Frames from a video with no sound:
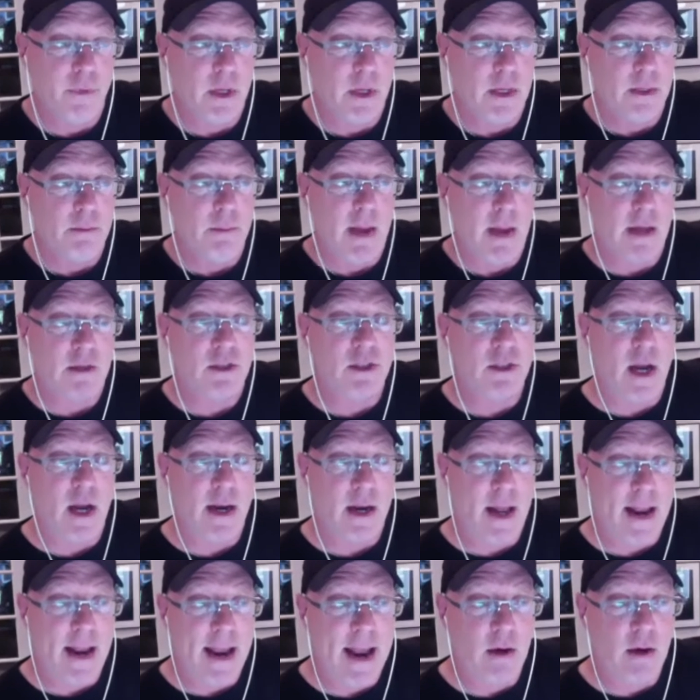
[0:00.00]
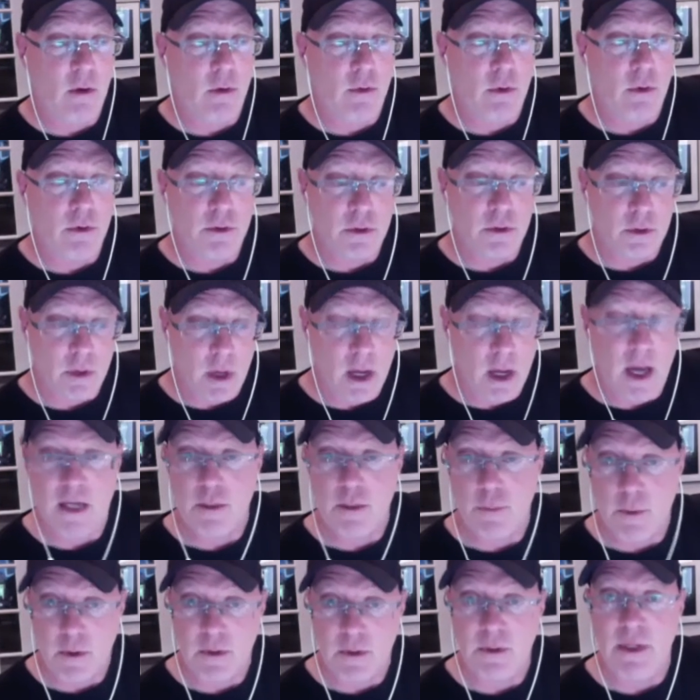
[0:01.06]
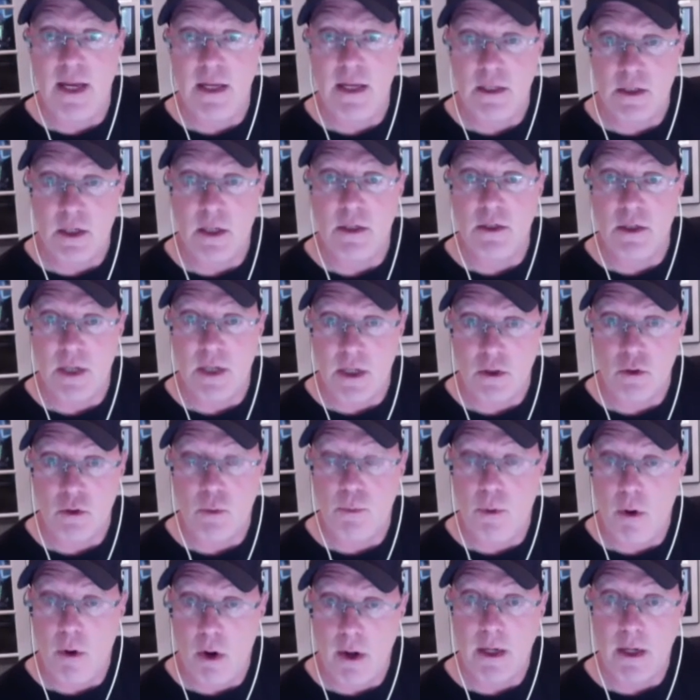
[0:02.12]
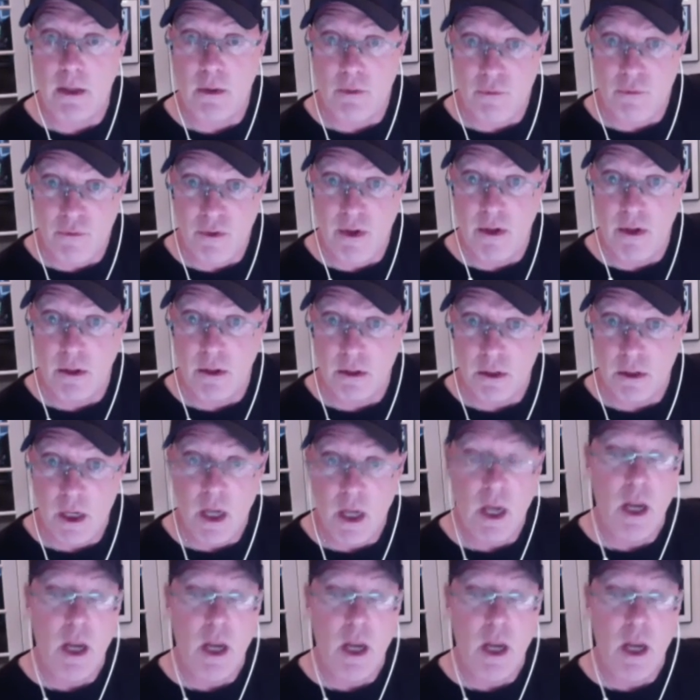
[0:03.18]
Mount Sinai had all those hospital tents on Central Park in the field.